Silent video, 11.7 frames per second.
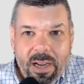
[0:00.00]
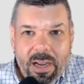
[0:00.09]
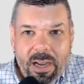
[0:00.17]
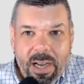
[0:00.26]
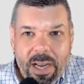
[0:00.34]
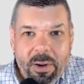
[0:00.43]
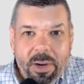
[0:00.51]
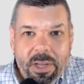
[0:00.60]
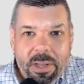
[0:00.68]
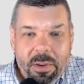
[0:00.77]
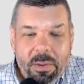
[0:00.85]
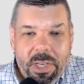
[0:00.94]
an area
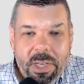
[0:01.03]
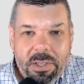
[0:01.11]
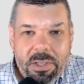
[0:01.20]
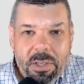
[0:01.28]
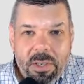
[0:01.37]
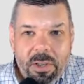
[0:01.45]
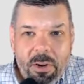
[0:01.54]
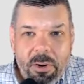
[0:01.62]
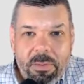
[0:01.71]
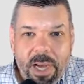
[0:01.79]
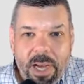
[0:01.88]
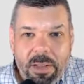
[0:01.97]
that we need to
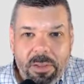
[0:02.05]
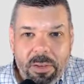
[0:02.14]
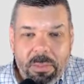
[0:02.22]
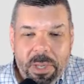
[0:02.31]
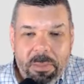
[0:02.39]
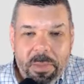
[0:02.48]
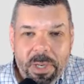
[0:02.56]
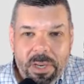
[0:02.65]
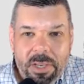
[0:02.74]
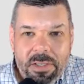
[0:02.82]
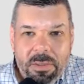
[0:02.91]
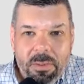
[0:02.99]
clarify a little bit,
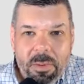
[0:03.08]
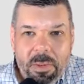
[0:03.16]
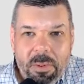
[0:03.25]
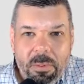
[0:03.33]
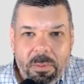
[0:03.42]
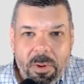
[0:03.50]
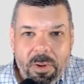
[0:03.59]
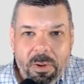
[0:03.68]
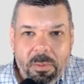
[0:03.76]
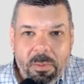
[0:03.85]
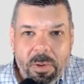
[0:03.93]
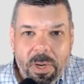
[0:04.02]
because
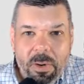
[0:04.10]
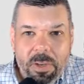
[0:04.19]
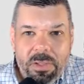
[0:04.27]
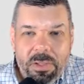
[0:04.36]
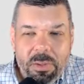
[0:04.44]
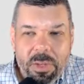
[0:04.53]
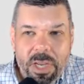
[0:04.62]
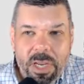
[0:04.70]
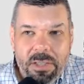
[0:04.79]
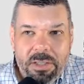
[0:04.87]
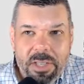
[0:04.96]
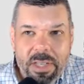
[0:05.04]
we could also get
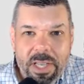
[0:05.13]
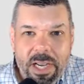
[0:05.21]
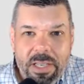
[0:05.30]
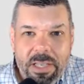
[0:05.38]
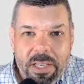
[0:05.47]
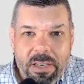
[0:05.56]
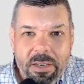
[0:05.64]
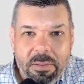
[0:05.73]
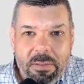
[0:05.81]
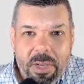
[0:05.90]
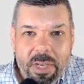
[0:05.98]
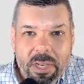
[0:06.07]
into the idea
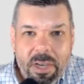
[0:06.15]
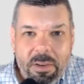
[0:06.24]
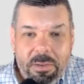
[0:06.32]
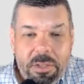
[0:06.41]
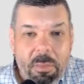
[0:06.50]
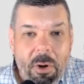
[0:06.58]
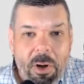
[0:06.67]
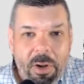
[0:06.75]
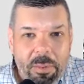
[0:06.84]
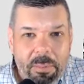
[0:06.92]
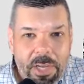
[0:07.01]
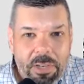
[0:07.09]
of smart
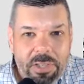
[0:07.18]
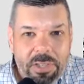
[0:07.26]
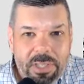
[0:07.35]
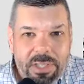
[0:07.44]
automation.